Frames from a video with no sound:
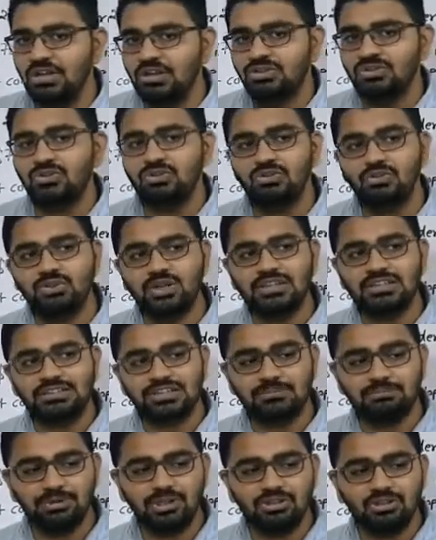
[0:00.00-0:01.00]
So you can
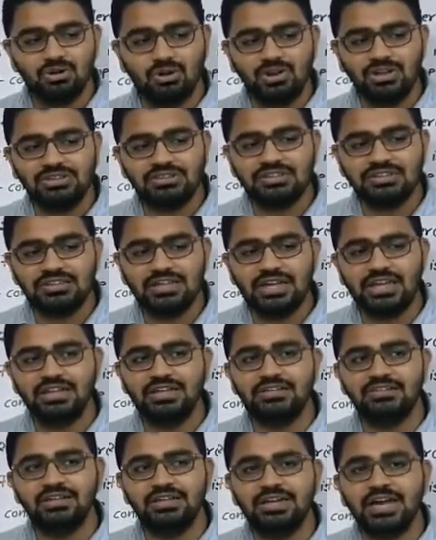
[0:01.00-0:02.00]
say bitcoins is
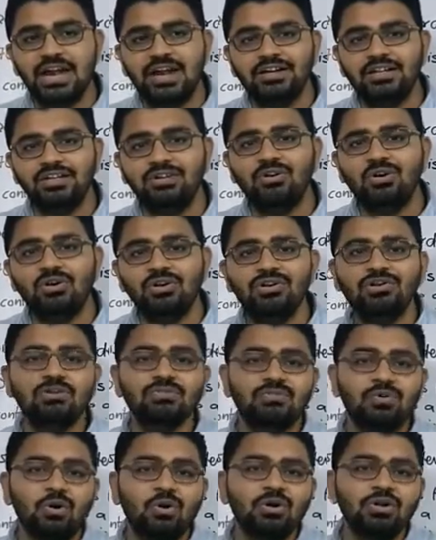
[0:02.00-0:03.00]
like the daddy coin
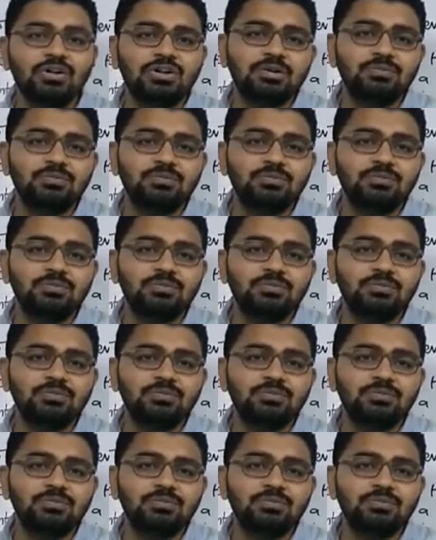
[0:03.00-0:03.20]
of all